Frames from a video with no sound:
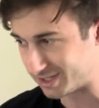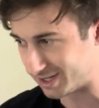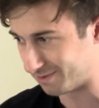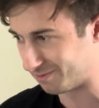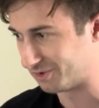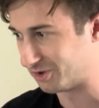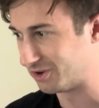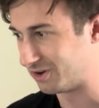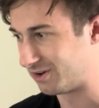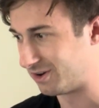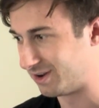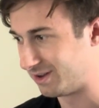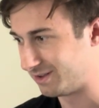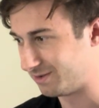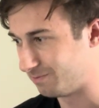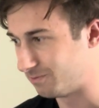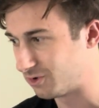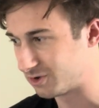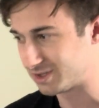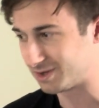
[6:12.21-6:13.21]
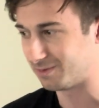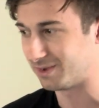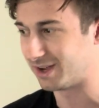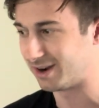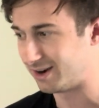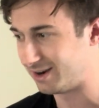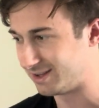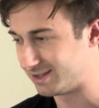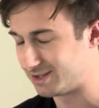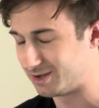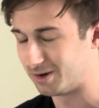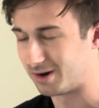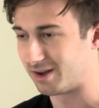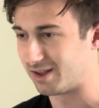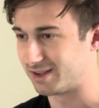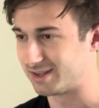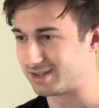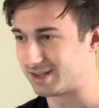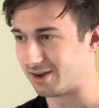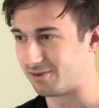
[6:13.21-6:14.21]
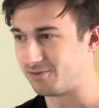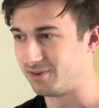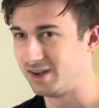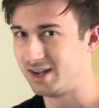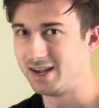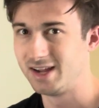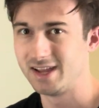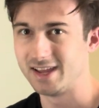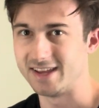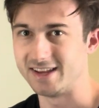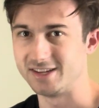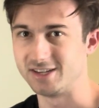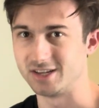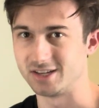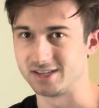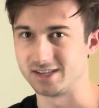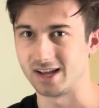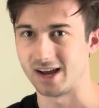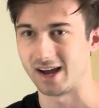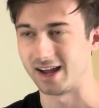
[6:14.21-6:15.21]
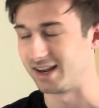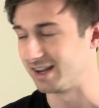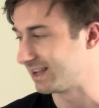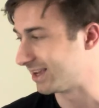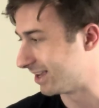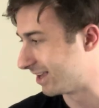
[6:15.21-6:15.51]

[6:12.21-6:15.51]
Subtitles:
similarities to and all that stuff is just not